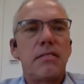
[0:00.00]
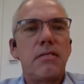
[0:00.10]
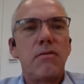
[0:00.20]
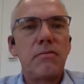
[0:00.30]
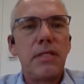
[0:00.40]

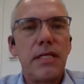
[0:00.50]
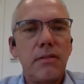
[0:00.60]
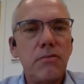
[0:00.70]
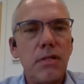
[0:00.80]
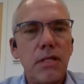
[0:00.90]
So
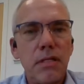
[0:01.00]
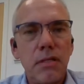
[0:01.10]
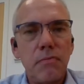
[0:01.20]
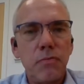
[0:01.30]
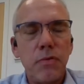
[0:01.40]
now
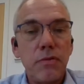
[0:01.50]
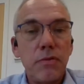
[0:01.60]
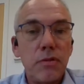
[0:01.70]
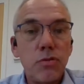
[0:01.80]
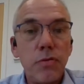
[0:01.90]

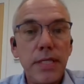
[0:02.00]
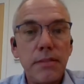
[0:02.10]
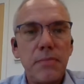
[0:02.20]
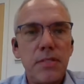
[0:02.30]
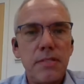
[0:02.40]
with
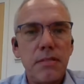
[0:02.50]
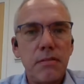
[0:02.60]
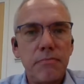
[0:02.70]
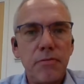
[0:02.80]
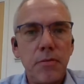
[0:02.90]
treatments,
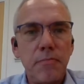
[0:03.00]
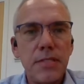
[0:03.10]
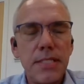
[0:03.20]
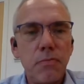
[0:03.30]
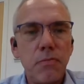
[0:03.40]

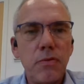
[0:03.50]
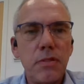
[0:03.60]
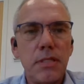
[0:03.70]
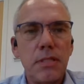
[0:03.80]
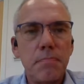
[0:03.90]
obviously
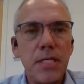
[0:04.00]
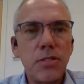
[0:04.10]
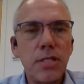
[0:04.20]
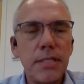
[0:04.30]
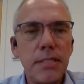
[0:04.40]
with
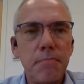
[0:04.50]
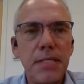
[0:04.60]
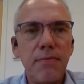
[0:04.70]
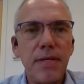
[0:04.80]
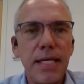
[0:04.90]
especially the
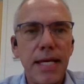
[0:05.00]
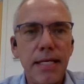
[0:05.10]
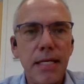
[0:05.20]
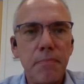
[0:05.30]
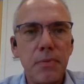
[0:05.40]

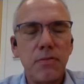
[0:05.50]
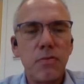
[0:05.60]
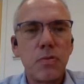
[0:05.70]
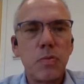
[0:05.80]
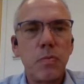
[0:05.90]
BTK
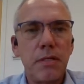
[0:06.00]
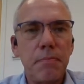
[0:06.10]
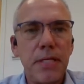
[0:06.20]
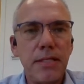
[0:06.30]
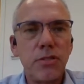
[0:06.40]
inhibitors, where
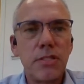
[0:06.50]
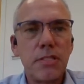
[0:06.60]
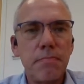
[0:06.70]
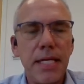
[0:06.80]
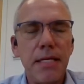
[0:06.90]

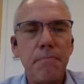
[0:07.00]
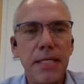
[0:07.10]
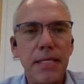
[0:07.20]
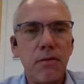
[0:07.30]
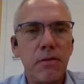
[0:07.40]
patients may
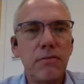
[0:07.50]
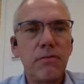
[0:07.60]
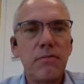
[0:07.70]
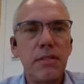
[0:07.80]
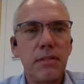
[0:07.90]
be
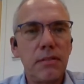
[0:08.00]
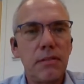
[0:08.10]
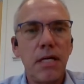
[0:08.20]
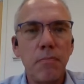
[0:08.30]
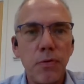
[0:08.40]
on the
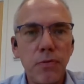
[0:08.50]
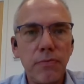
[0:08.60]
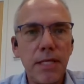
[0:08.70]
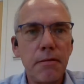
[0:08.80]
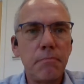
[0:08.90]

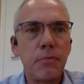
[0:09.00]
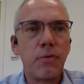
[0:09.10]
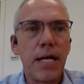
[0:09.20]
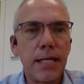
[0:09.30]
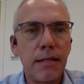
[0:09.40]
ibrutinib
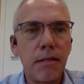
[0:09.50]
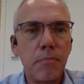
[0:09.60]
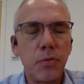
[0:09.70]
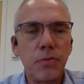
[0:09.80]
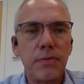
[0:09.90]
or
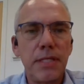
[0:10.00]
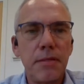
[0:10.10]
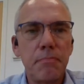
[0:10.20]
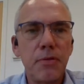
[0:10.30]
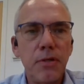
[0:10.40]

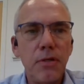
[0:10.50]
acalabrutinib